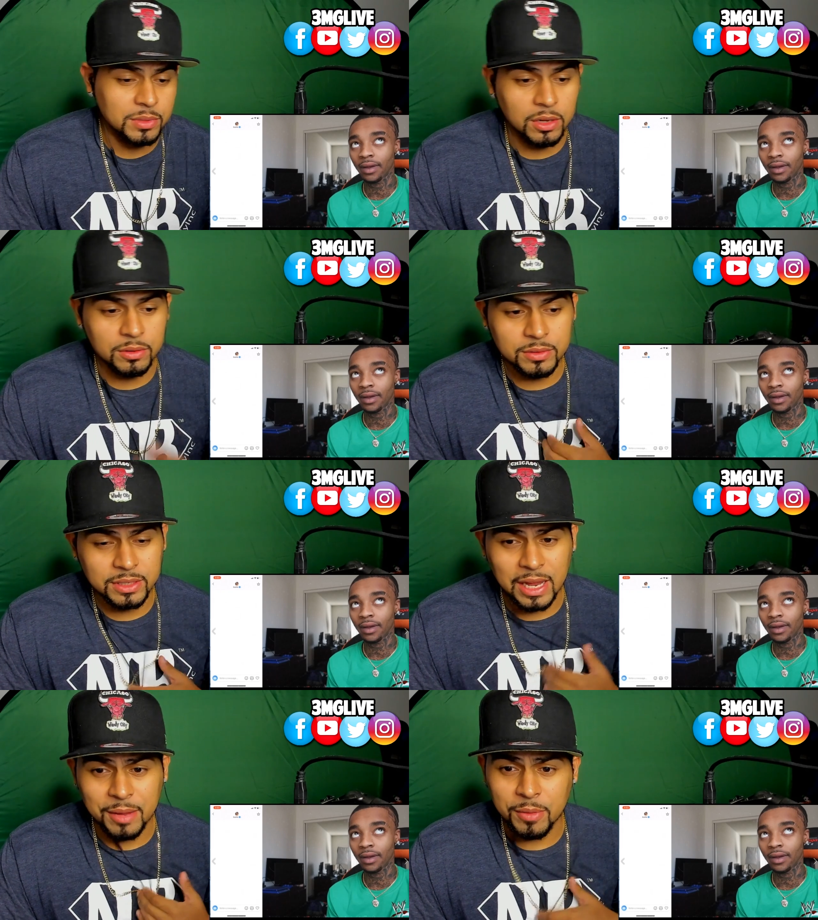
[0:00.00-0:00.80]
Speaker 1: below.
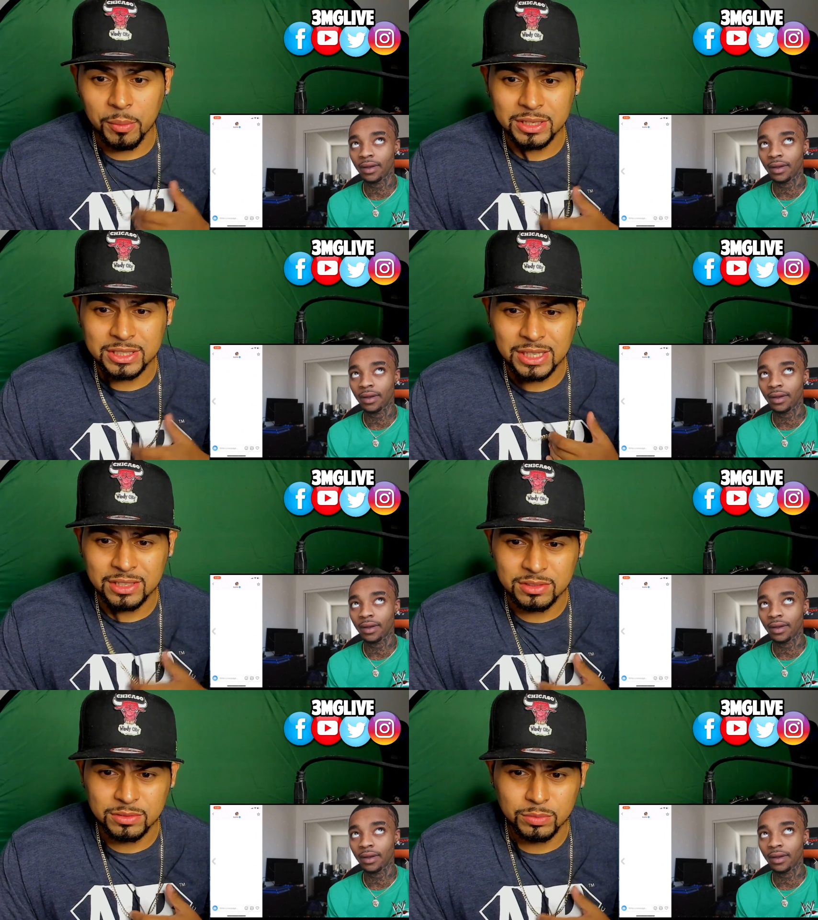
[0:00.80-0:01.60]
Damn, yo, my
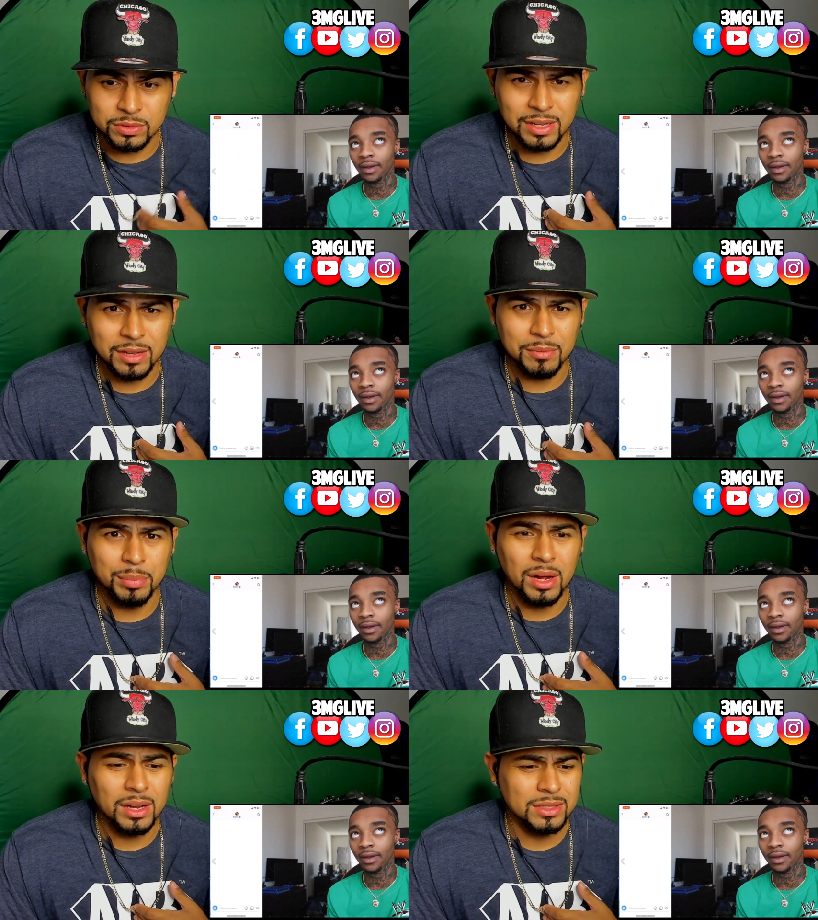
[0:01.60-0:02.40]
chest was like
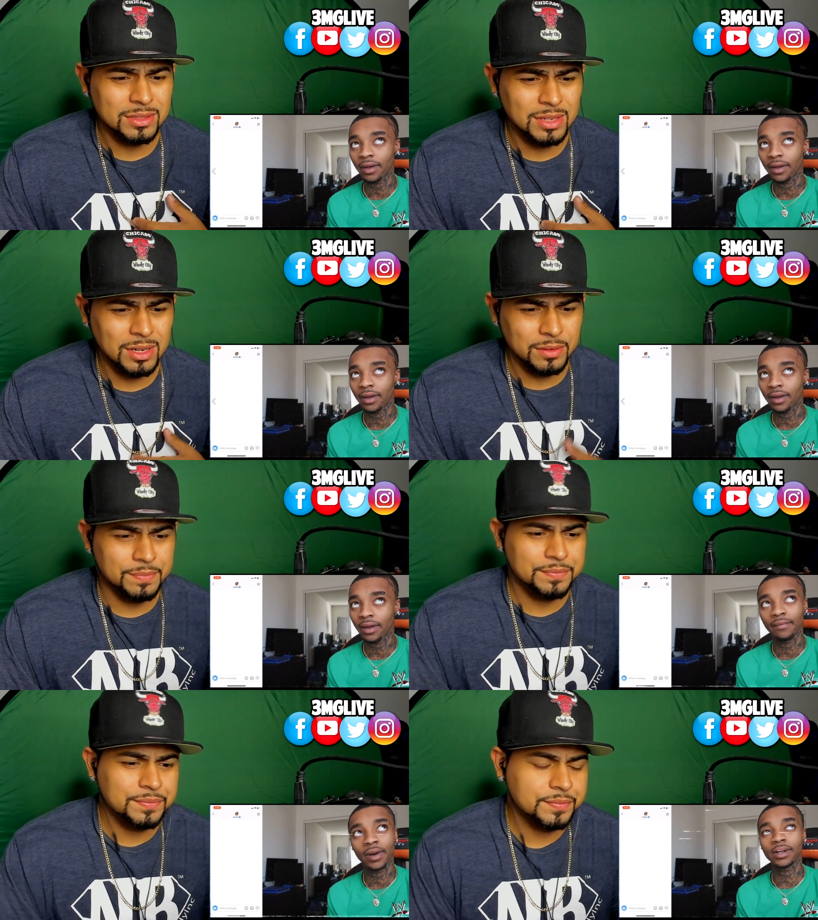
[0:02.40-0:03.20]
bugging just now.
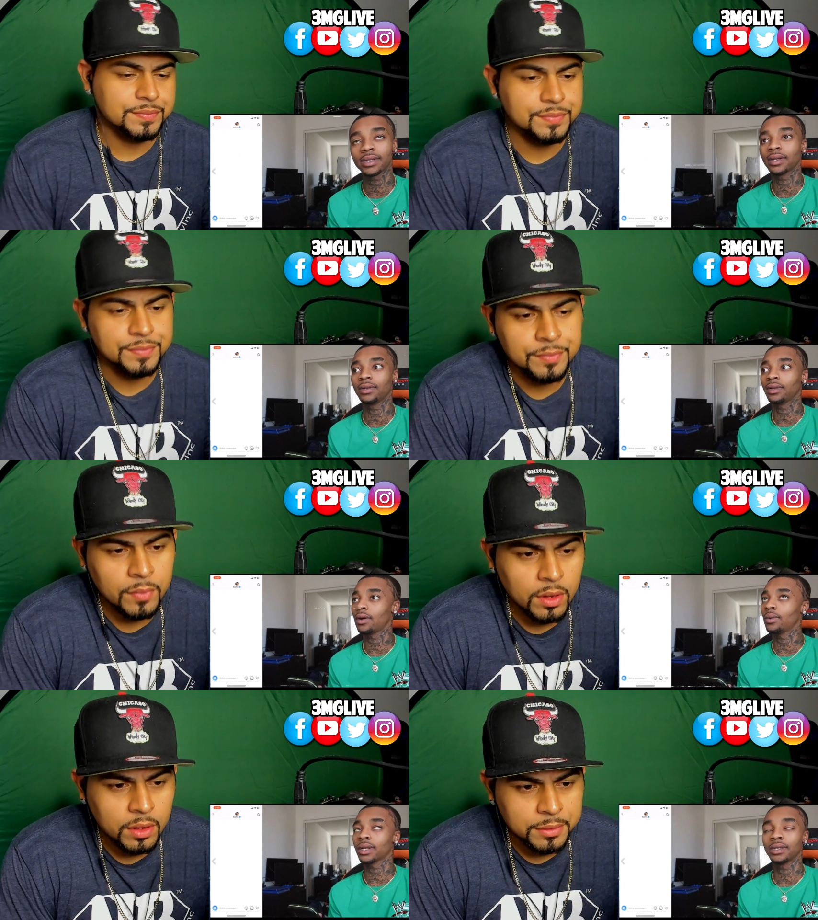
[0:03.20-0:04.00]
Speaker 2: For the mercy, you
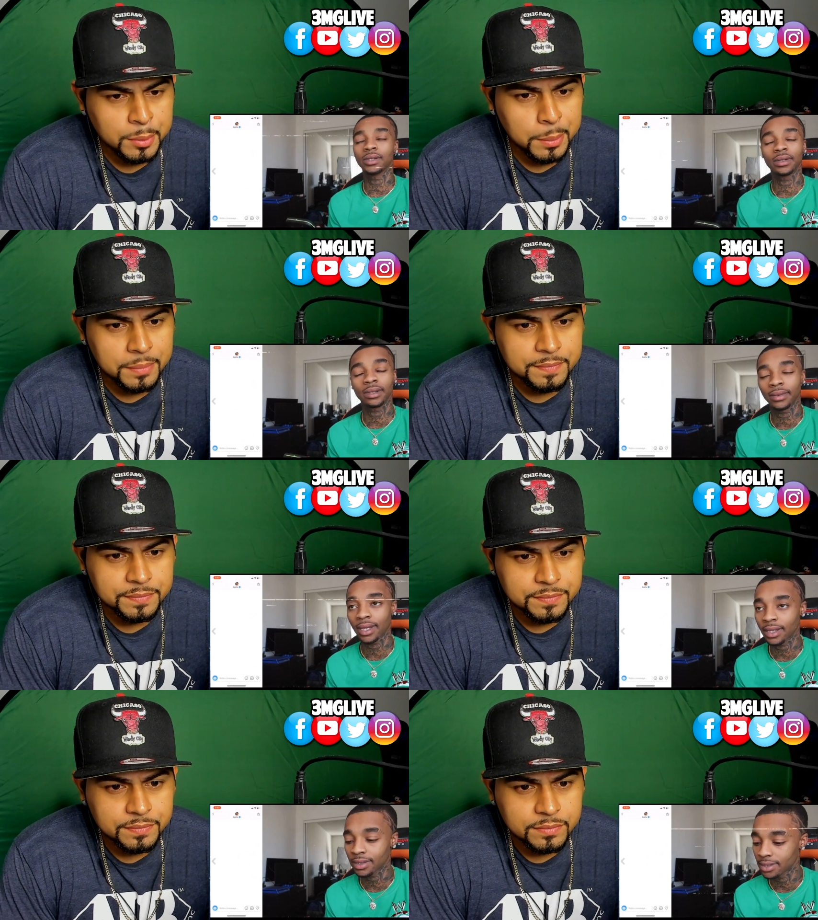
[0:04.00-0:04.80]
know we can do with
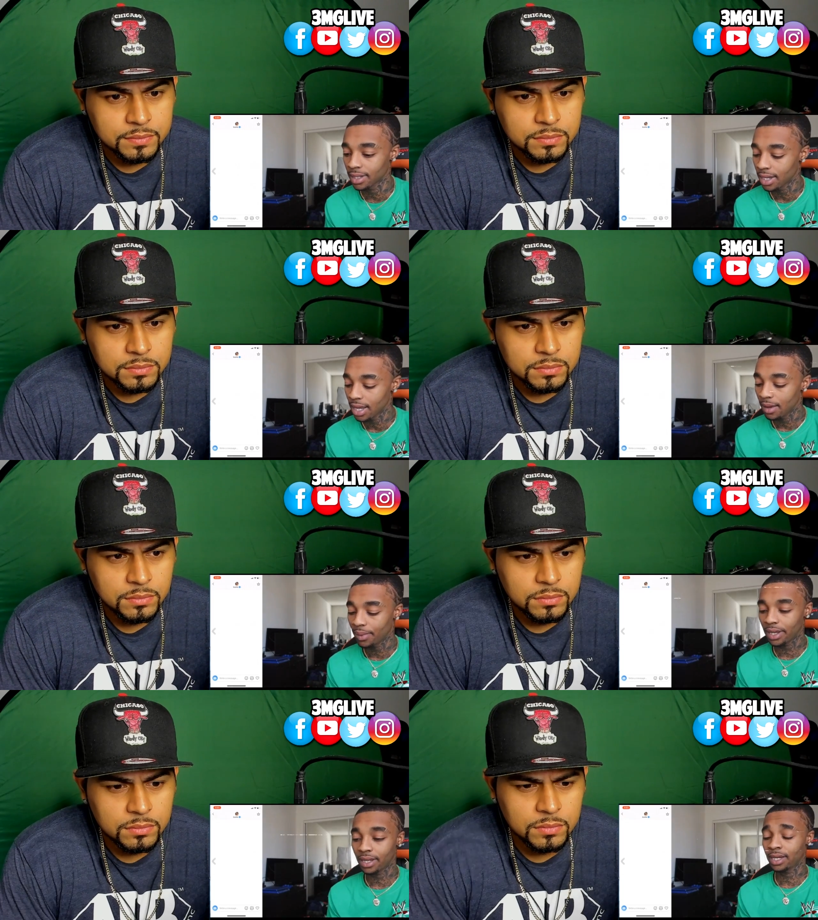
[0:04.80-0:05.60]
them things.
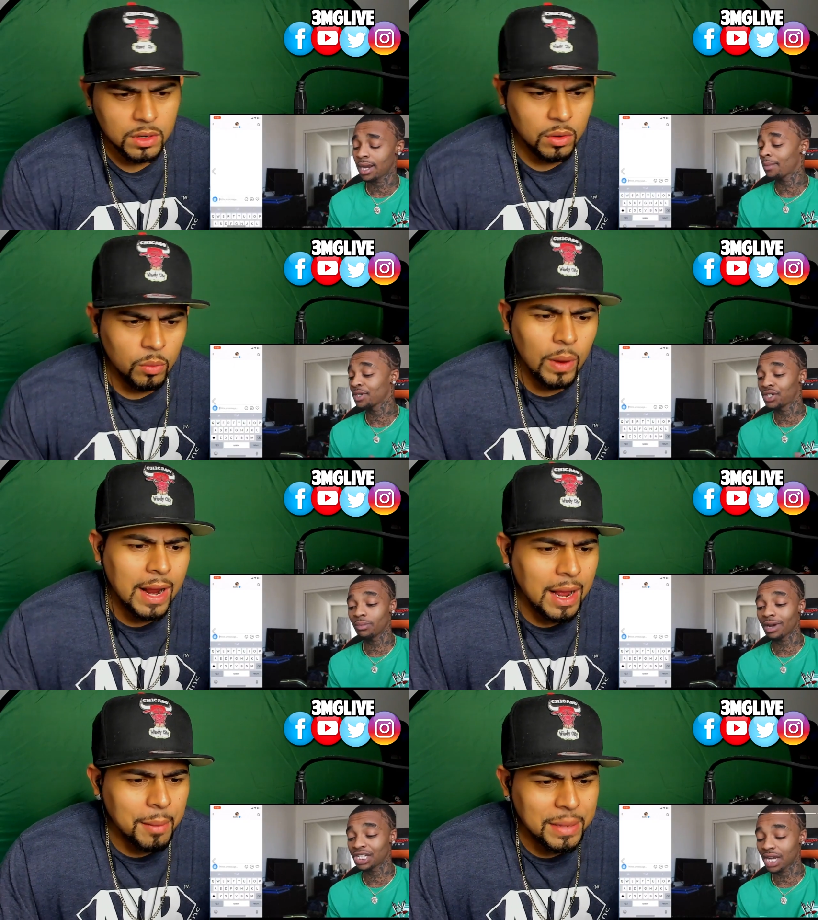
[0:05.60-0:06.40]
But I'm gonna
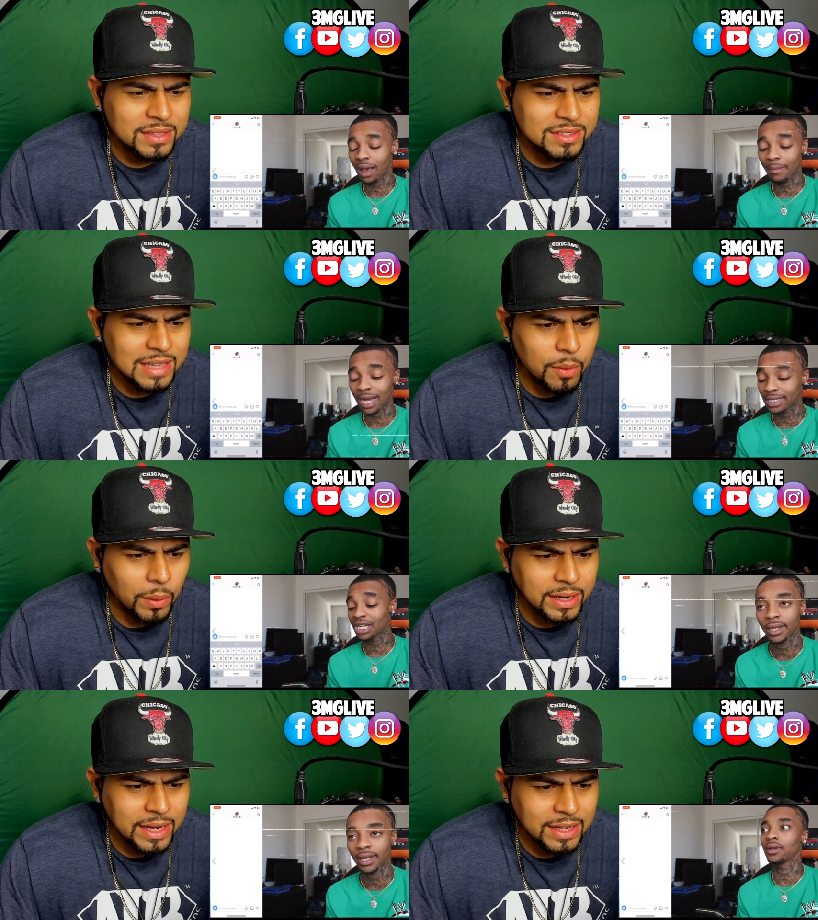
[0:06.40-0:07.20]
shoot I my
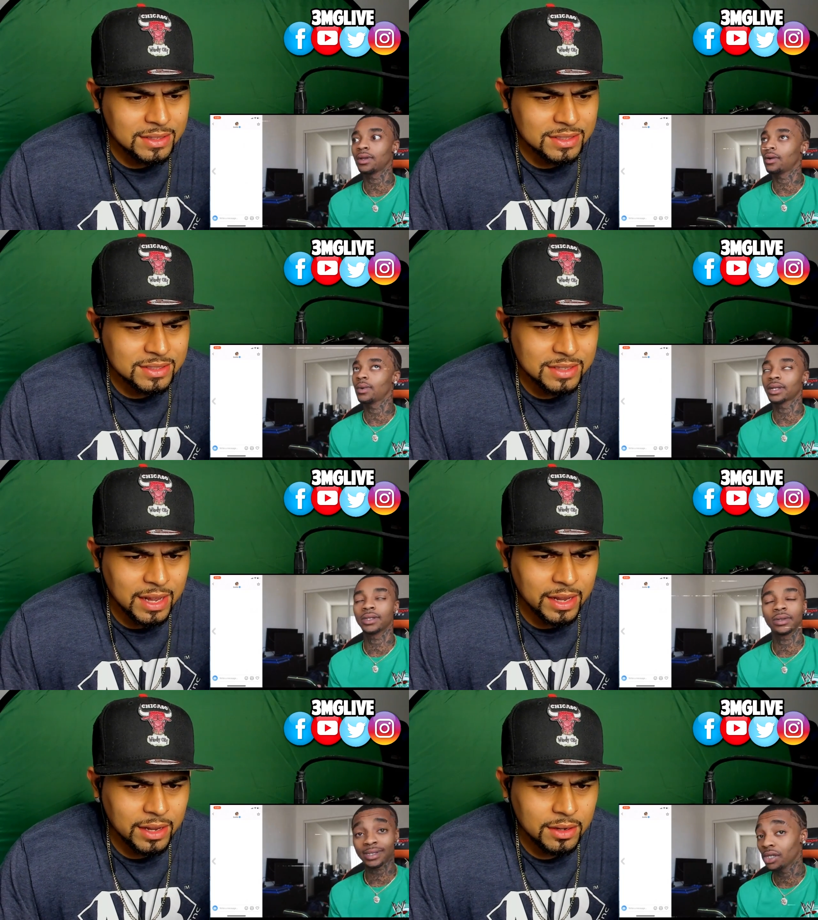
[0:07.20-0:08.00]
shot. what did he just no,
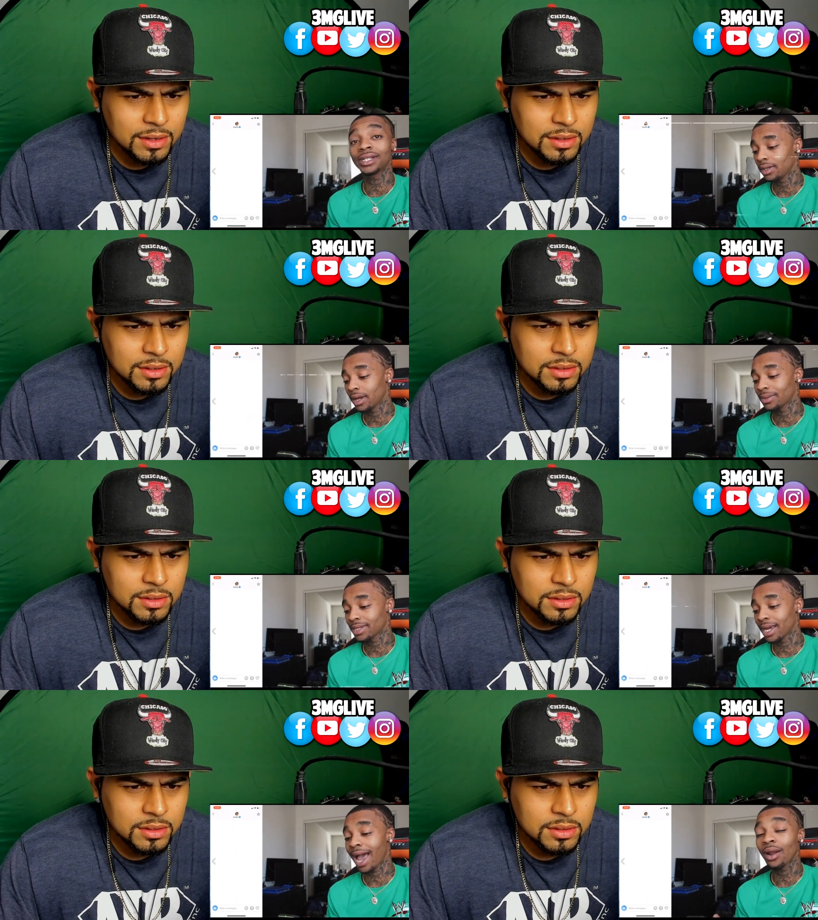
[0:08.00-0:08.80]
say? You know
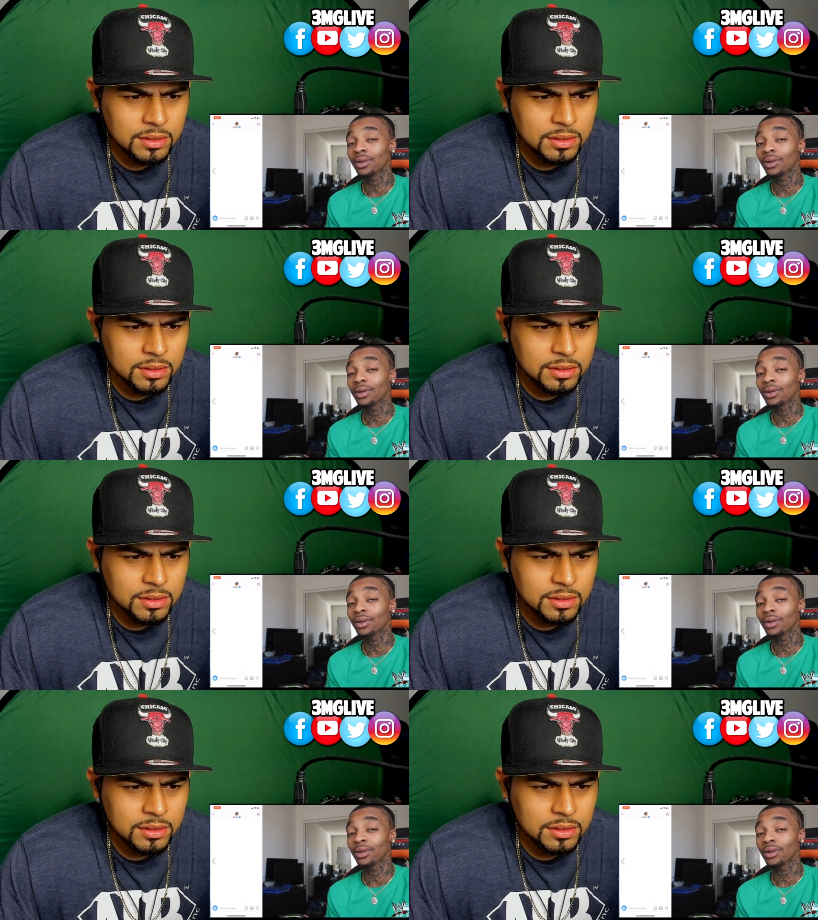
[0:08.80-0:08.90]
what I'm saying?